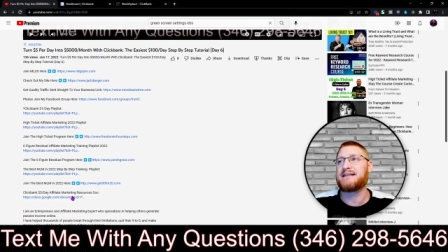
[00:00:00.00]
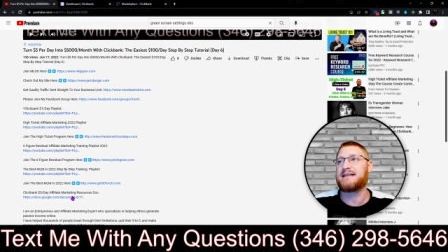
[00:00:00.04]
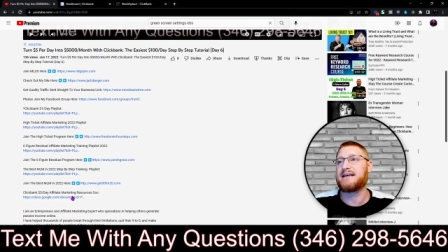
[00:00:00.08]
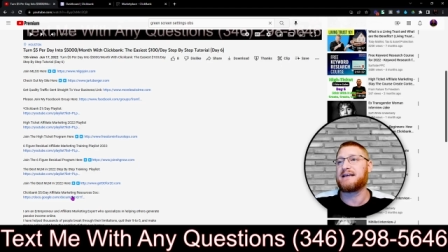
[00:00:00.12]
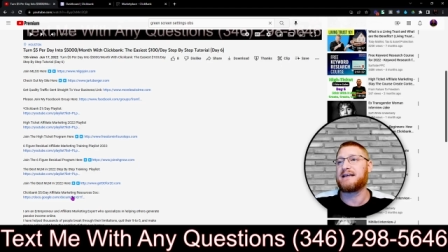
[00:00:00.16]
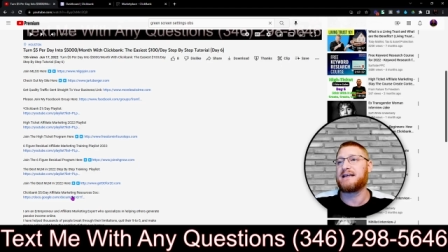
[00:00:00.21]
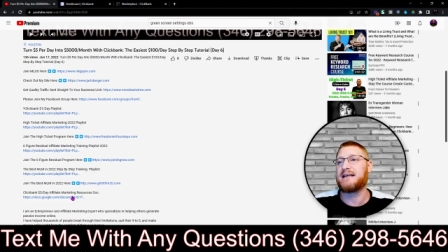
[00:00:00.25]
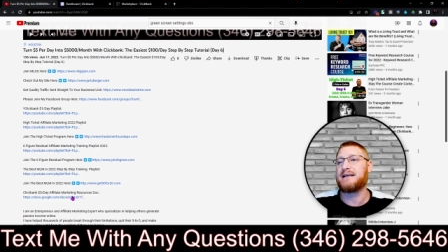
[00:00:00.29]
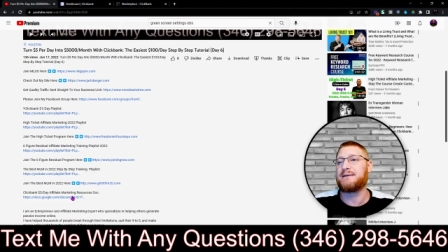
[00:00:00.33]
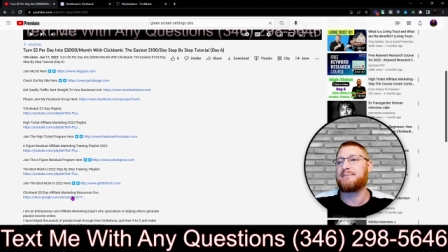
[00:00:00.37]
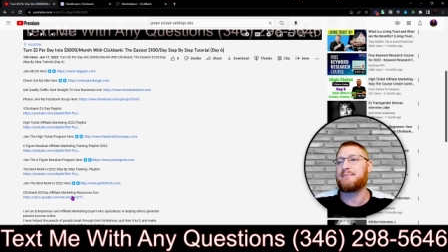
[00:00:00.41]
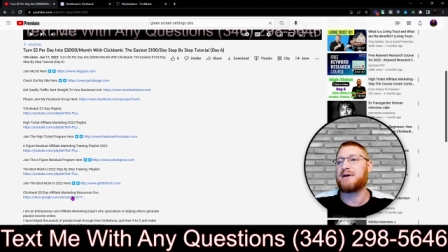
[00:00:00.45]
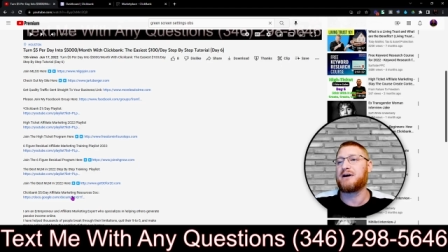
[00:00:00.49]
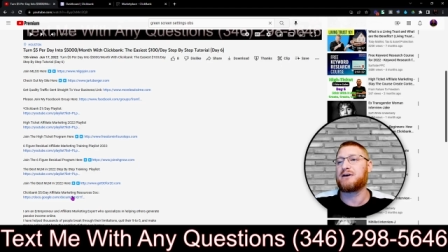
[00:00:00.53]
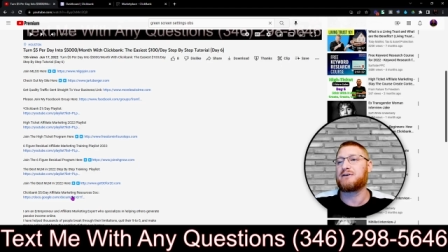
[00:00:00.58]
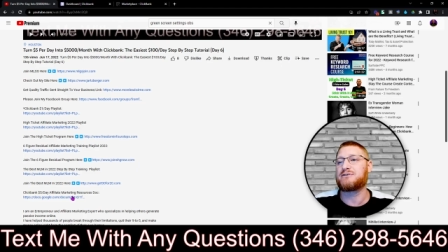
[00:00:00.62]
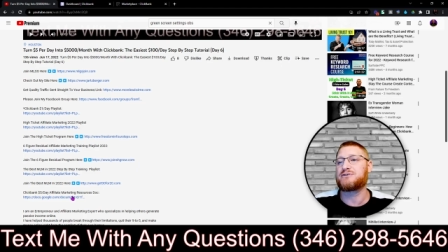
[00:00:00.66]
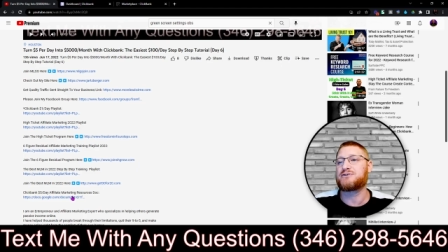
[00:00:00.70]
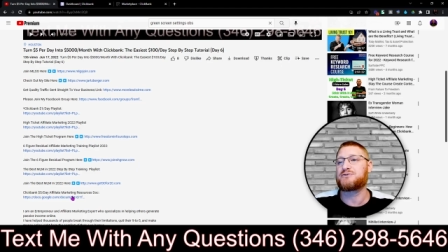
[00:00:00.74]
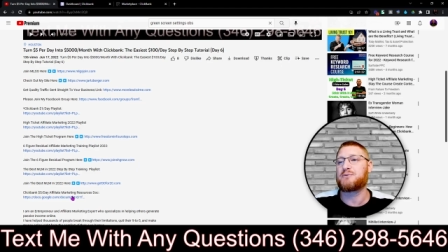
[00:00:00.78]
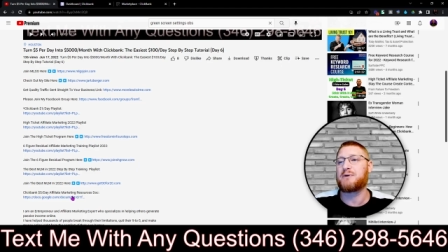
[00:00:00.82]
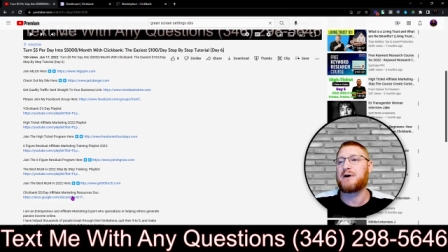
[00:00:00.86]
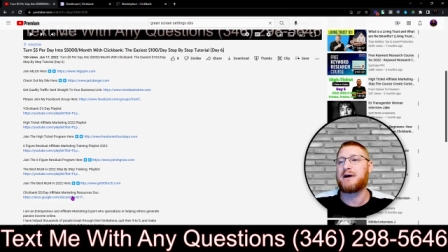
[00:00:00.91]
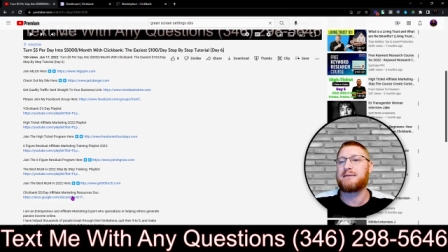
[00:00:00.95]
the email
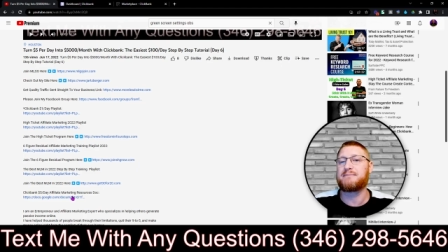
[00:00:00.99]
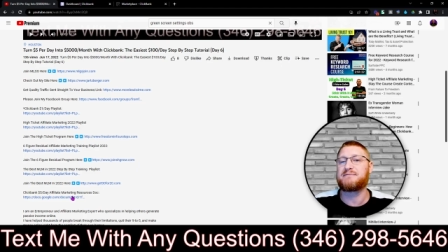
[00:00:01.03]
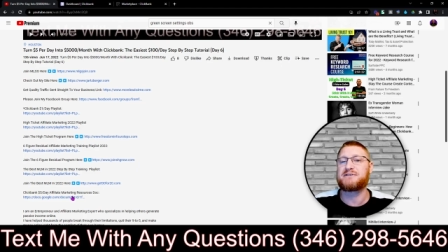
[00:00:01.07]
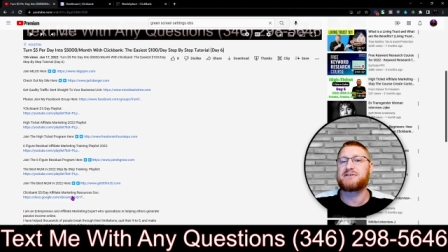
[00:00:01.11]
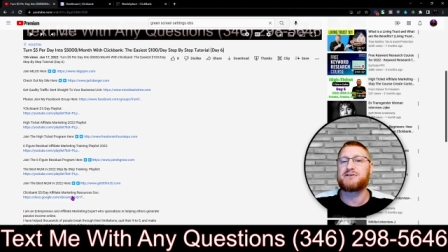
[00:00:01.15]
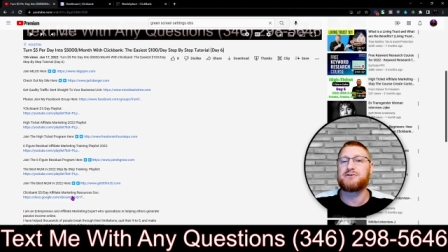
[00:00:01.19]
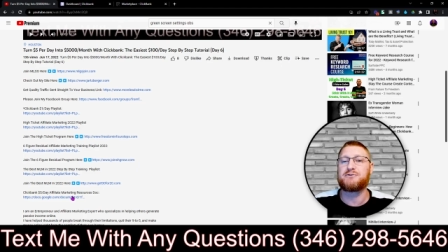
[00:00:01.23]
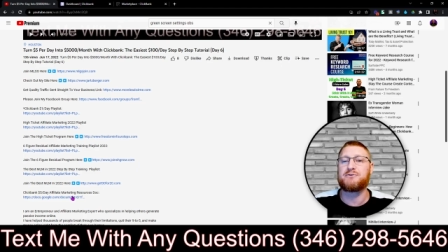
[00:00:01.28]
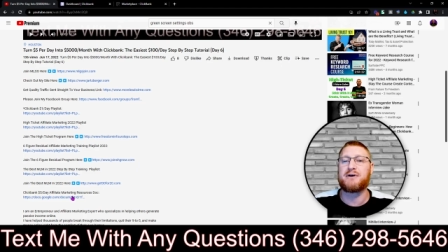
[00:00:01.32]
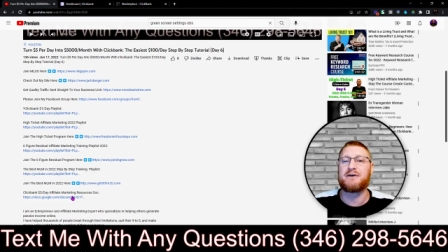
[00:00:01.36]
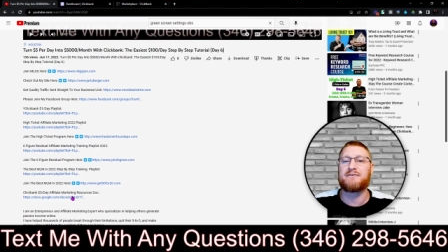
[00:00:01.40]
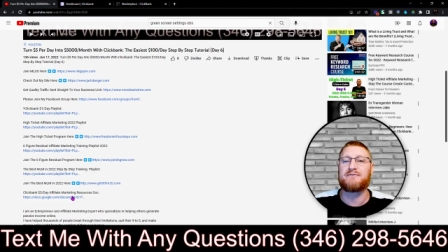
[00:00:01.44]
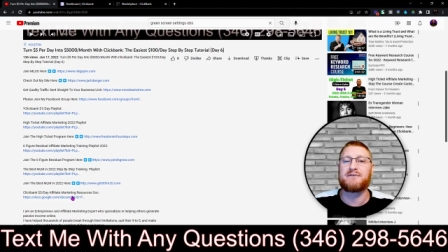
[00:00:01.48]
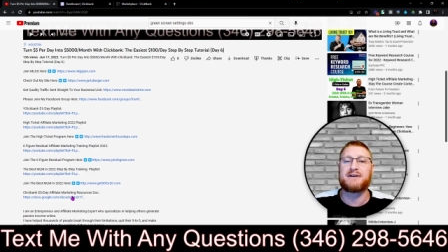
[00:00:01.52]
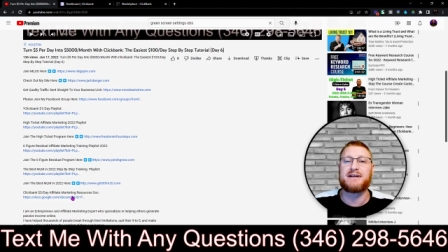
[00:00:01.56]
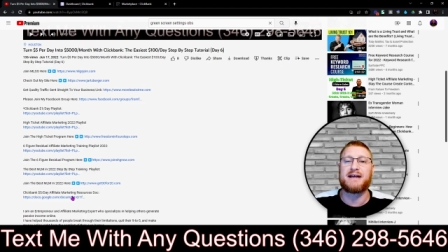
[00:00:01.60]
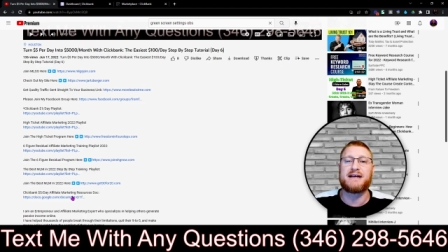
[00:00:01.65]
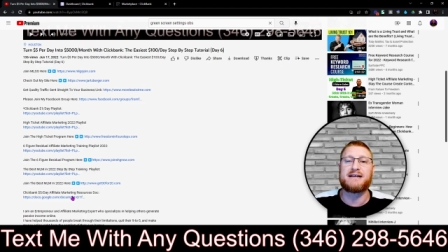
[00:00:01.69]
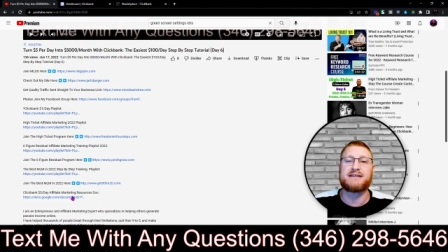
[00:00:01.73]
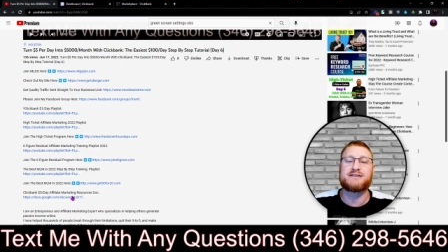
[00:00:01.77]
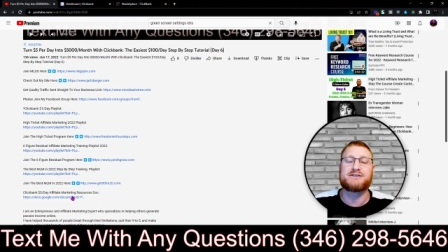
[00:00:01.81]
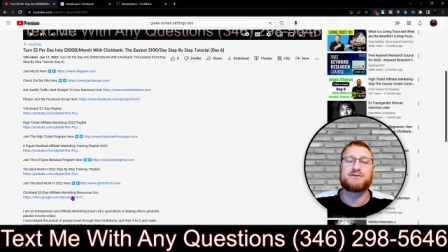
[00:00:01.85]
swipes to every day,